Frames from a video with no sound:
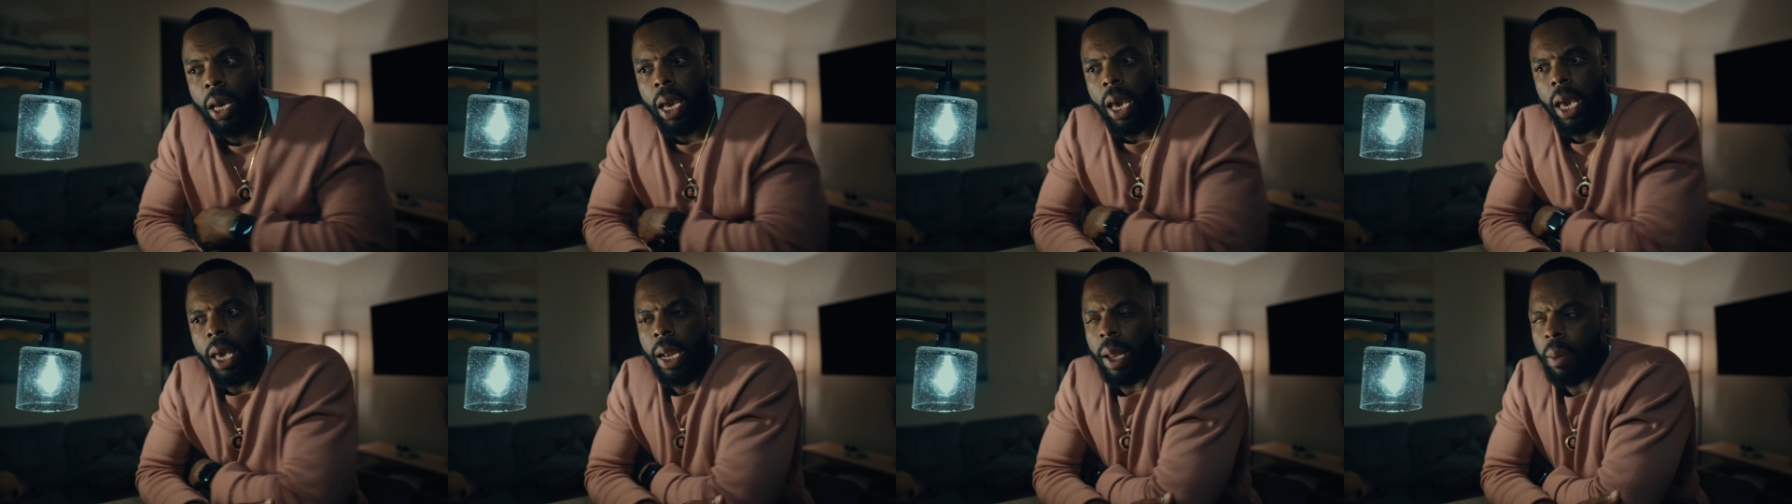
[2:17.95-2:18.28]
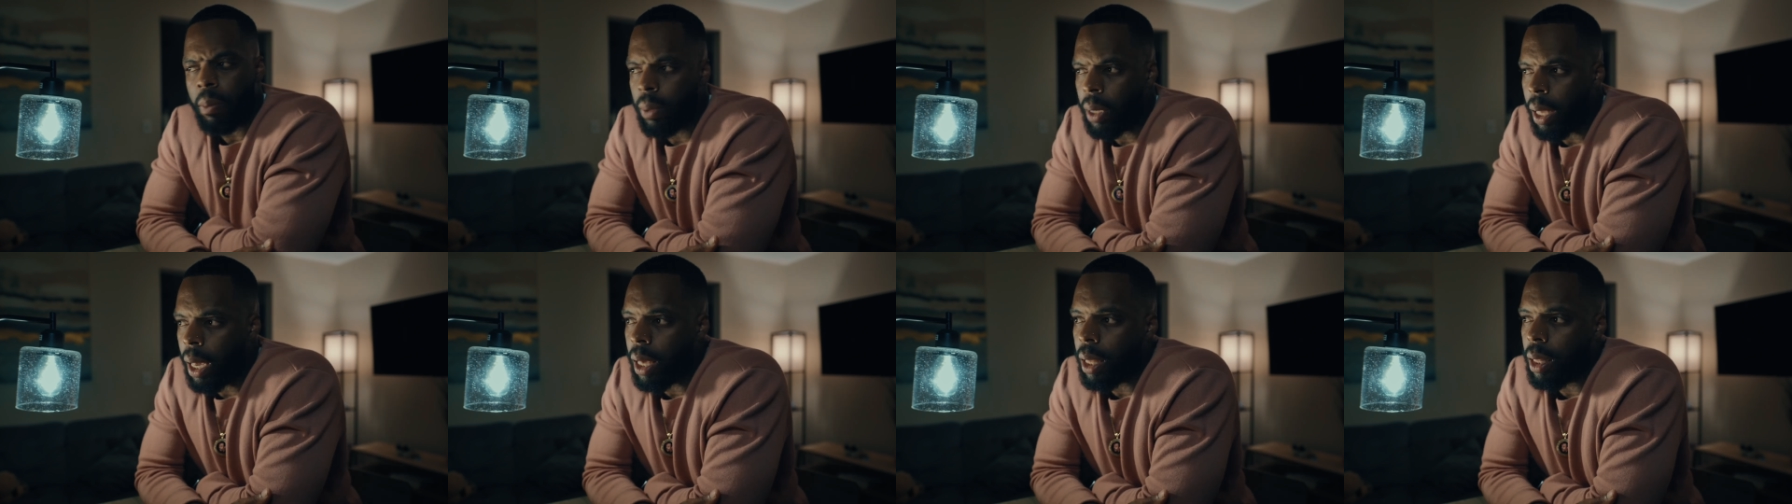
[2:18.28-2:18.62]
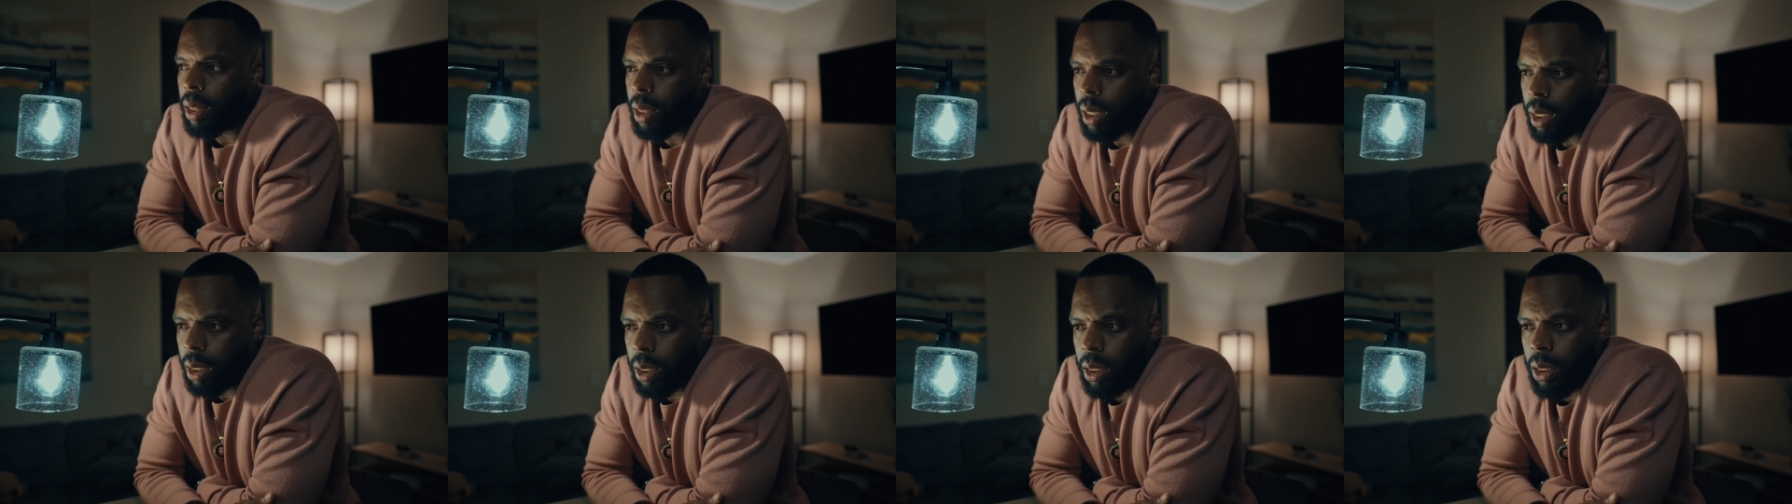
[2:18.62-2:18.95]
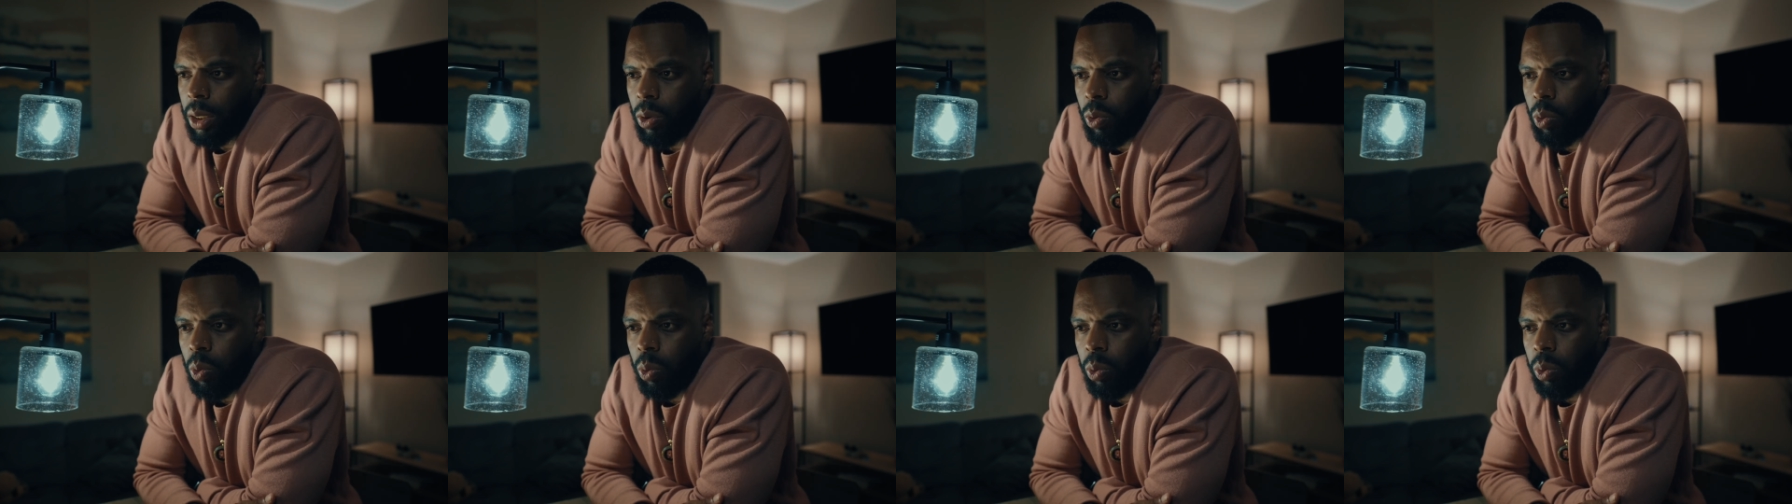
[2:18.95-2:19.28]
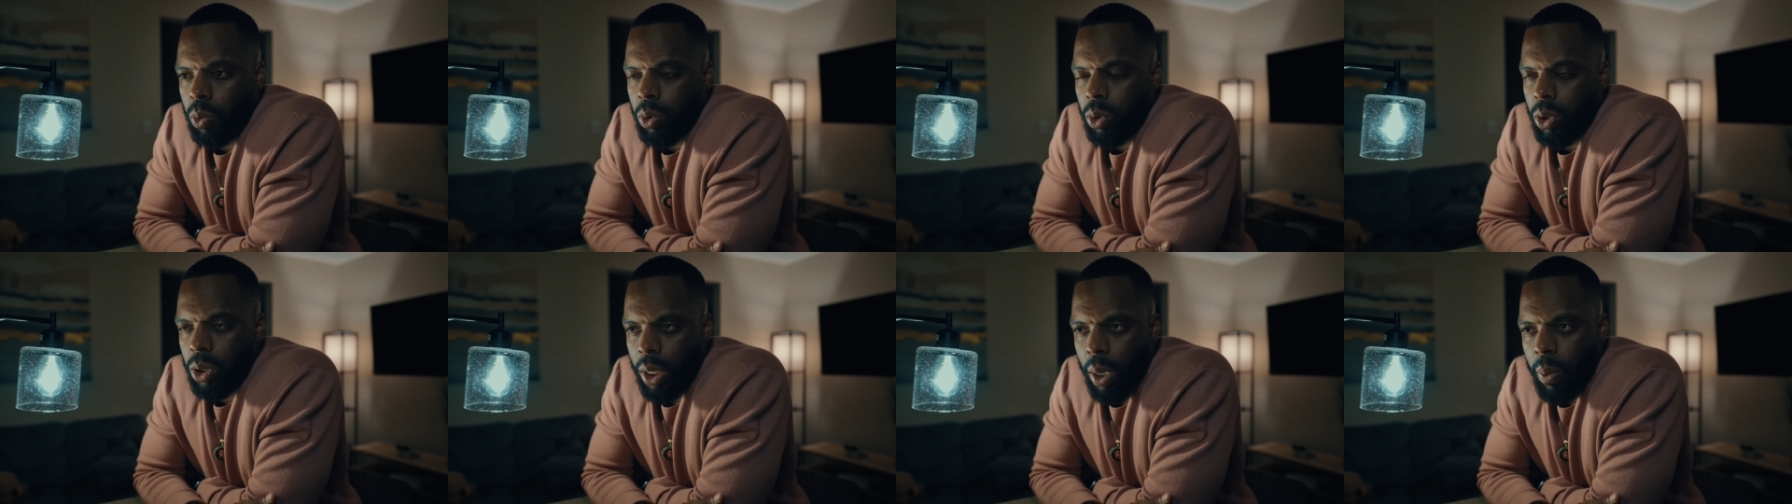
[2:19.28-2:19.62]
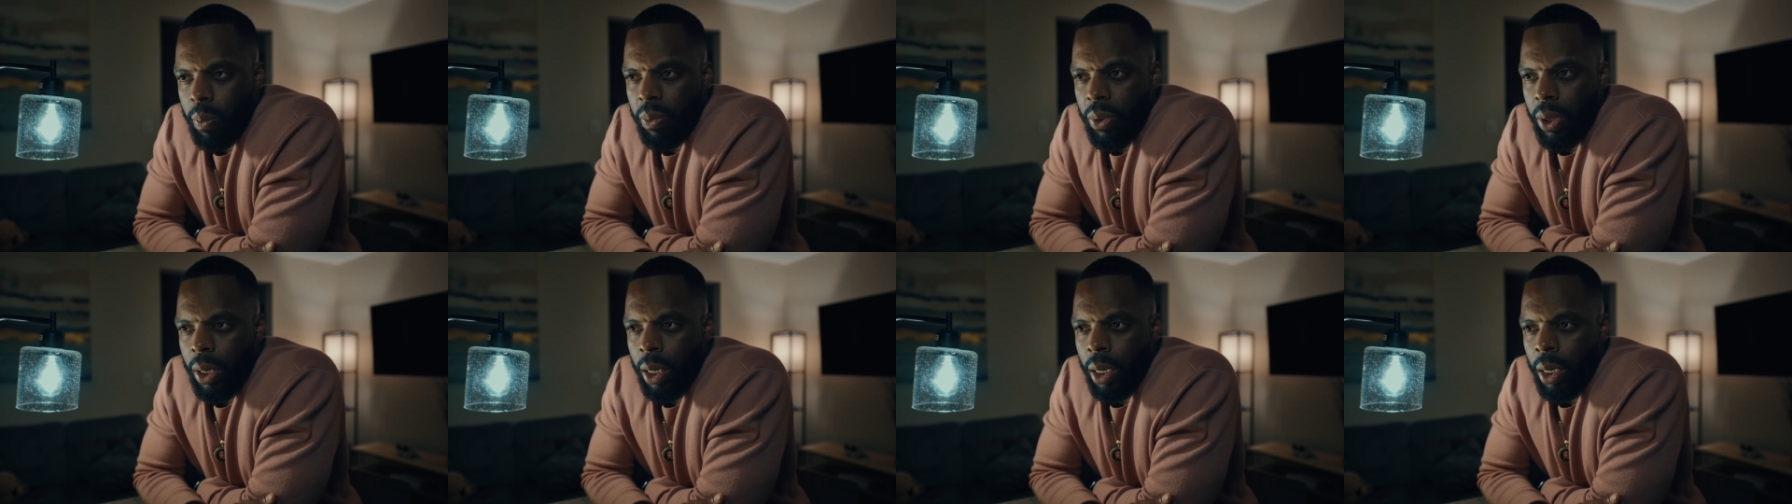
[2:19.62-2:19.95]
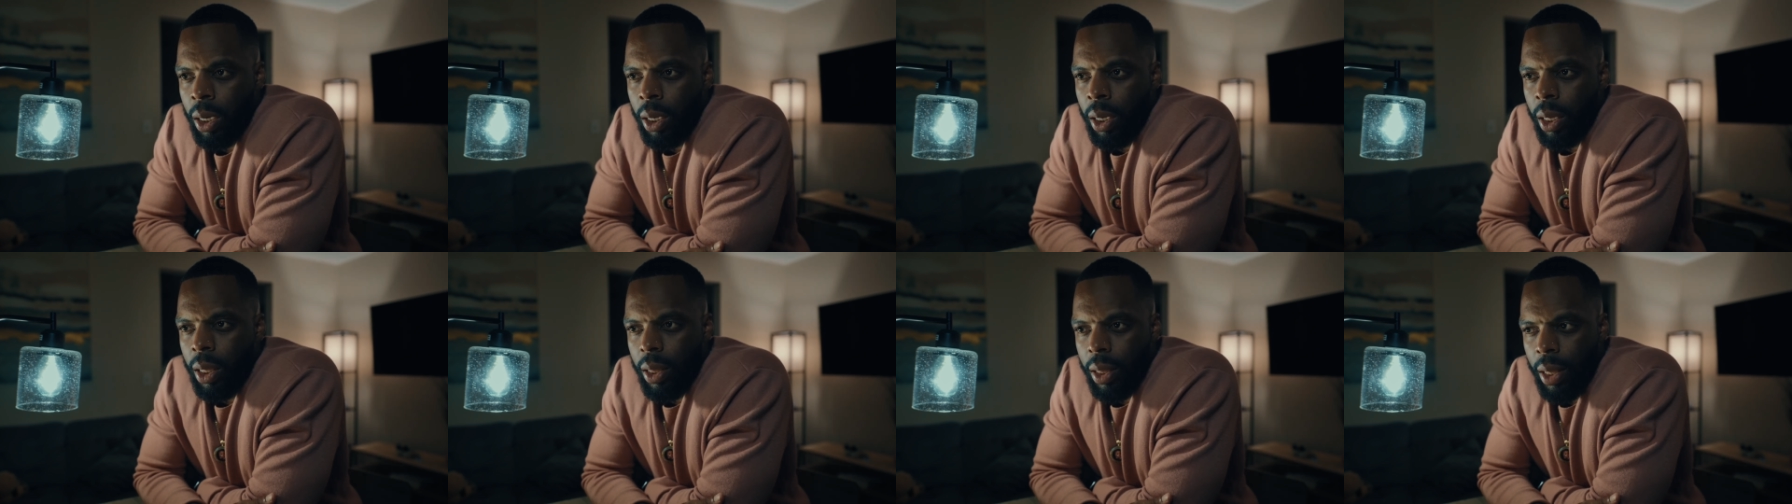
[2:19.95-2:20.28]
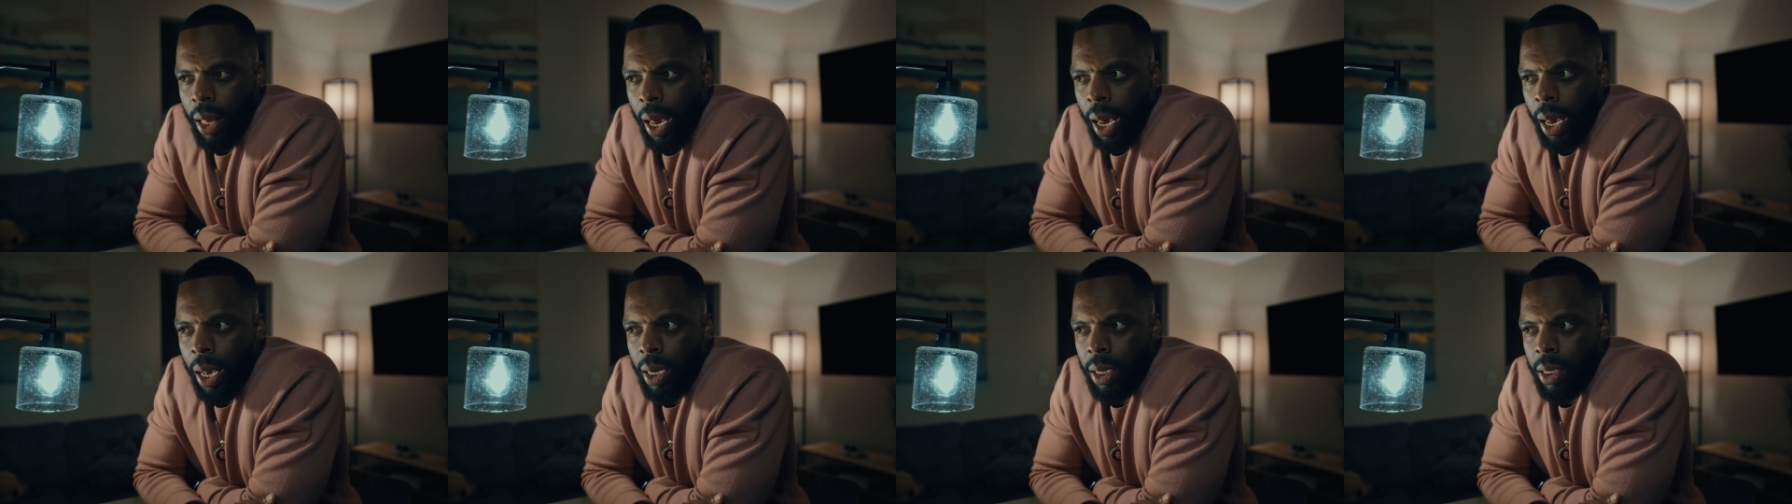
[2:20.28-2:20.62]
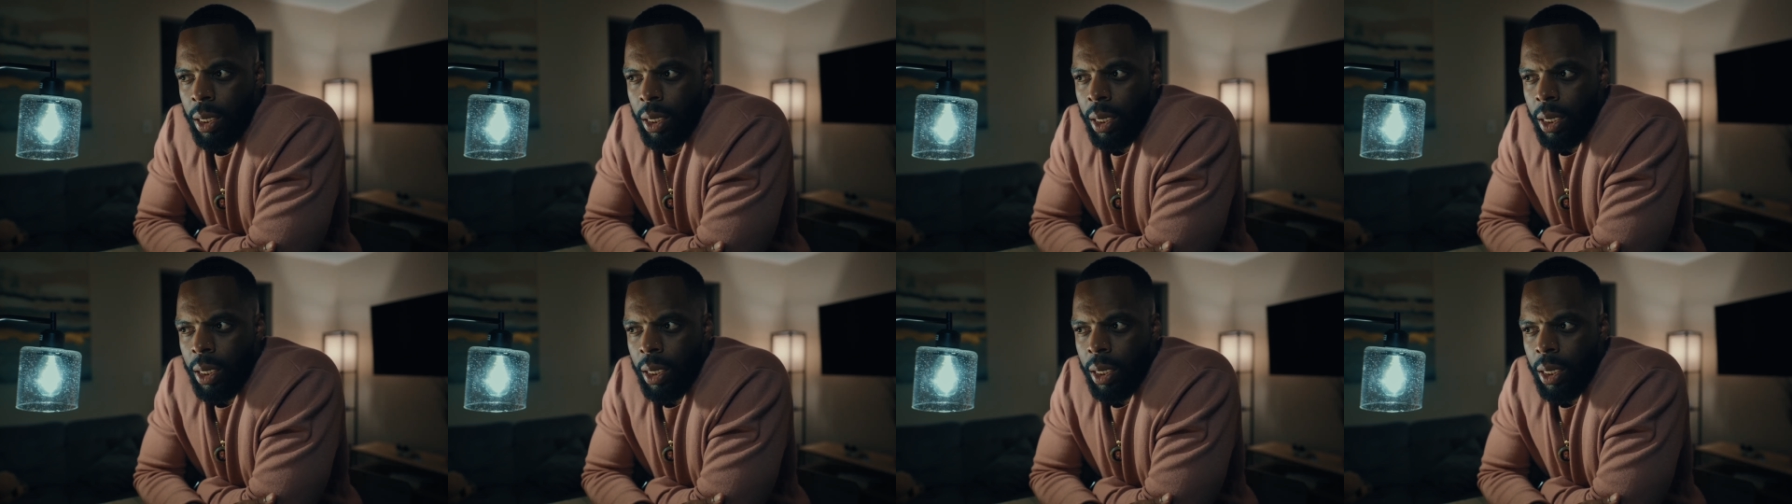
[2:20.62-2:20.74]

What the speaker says: And I'm like, this is something that